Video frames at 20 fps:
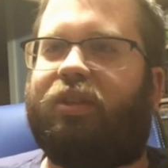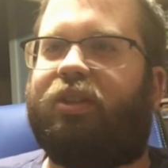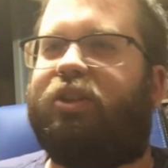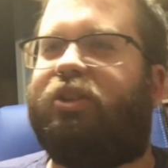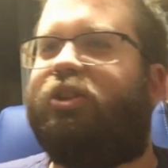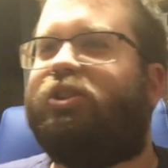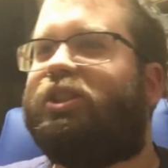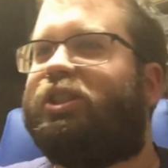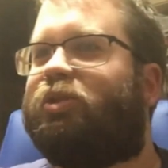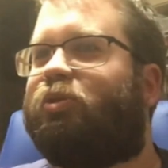
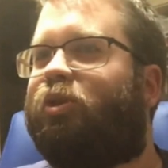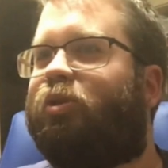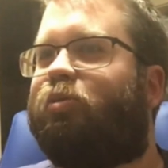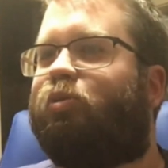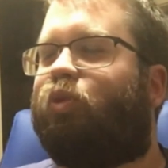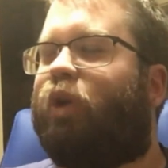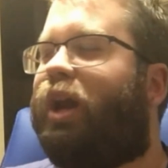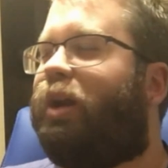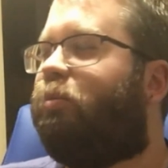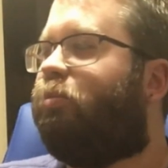Unless he's
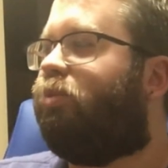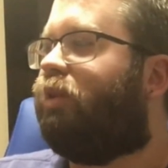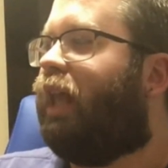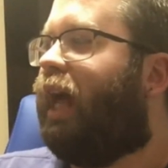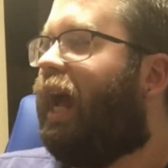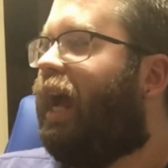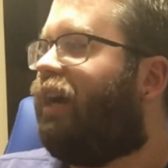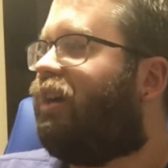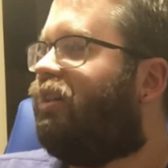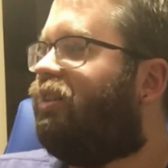wearing red and
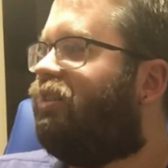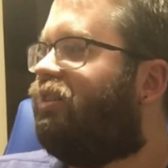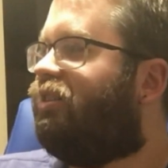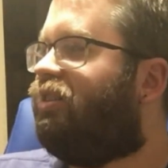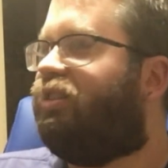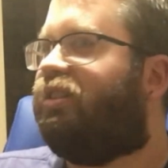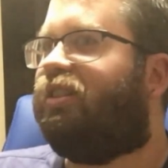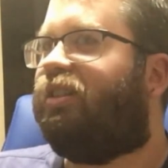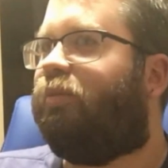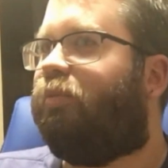black.
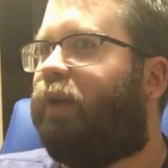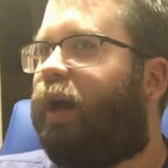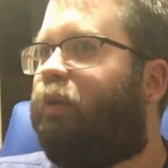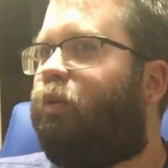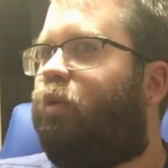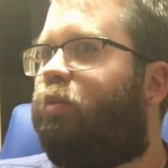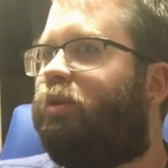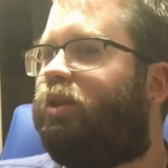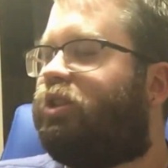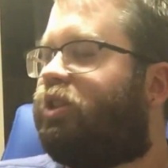
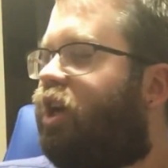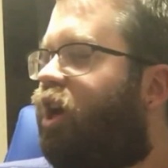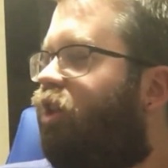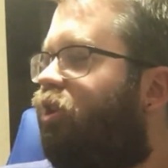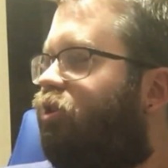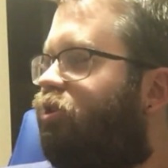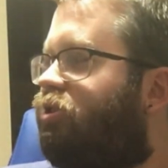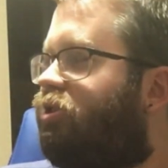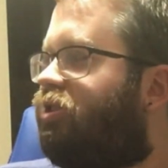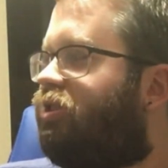Batwoman's
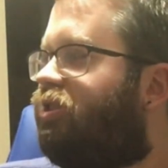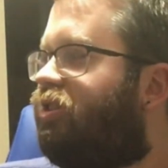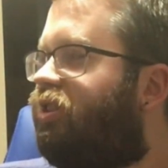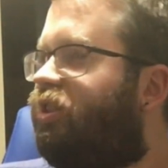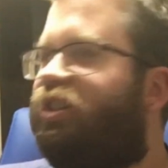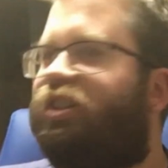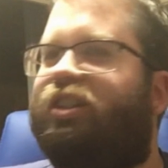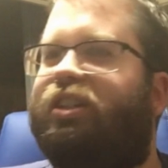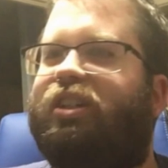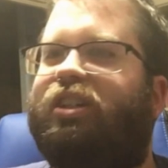colors.
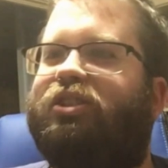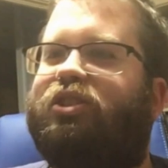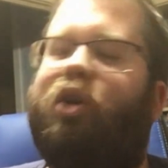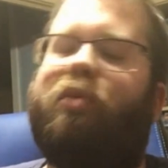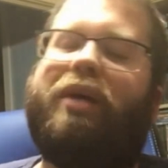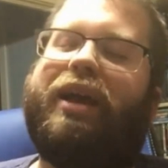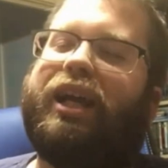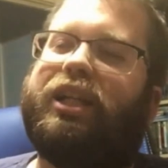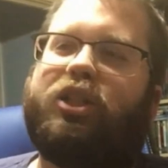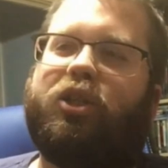
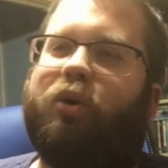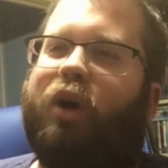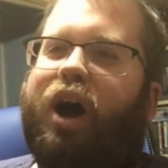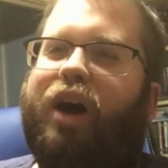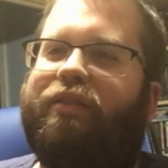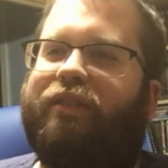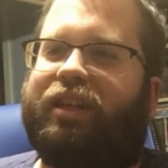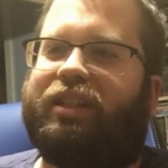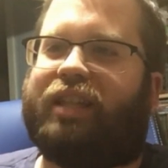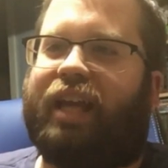Don't make it too
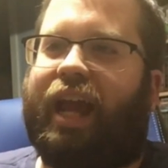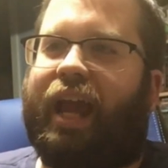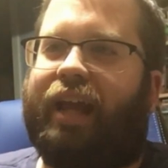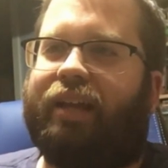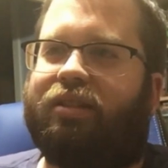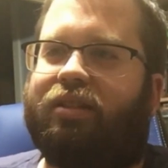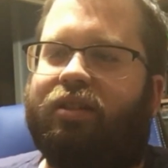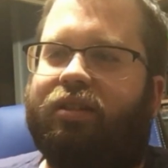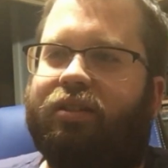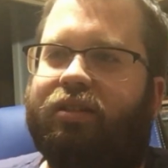obvious,
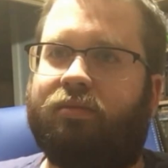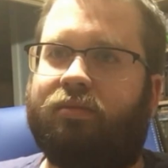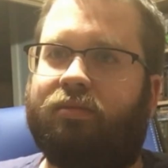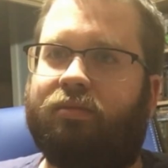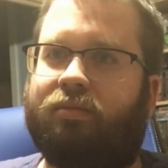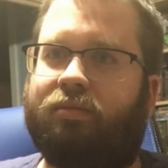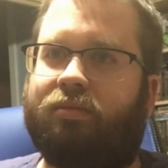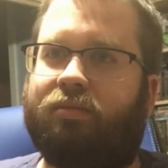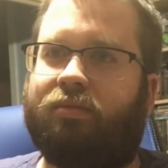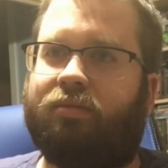Kate.
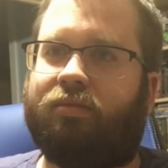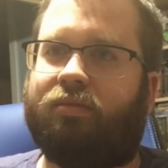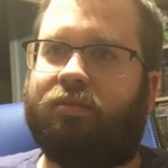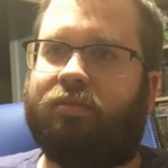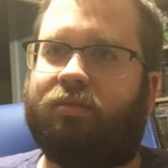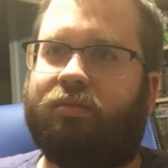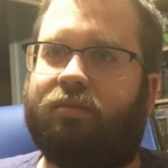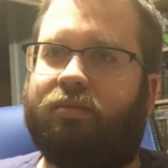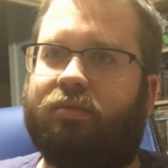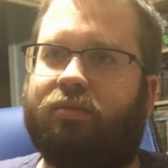How many
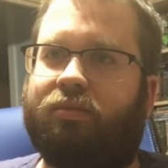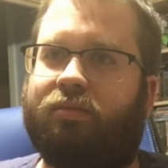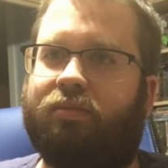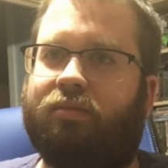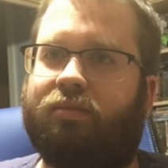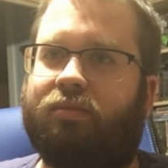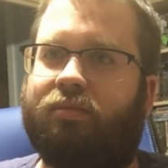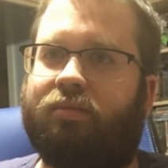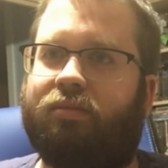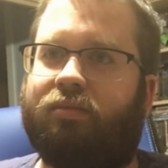times will it take to
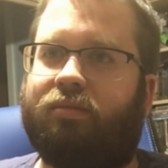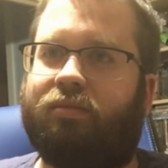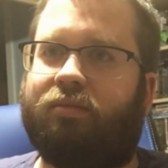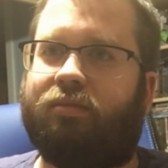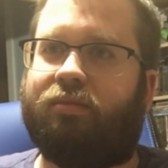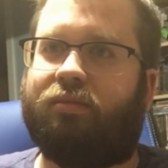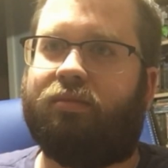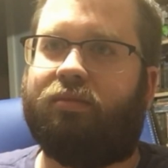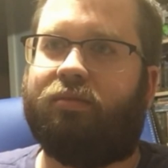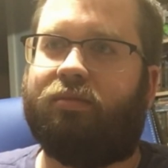get Beth
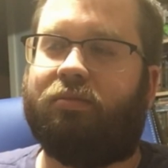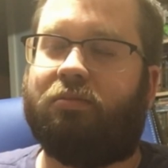back?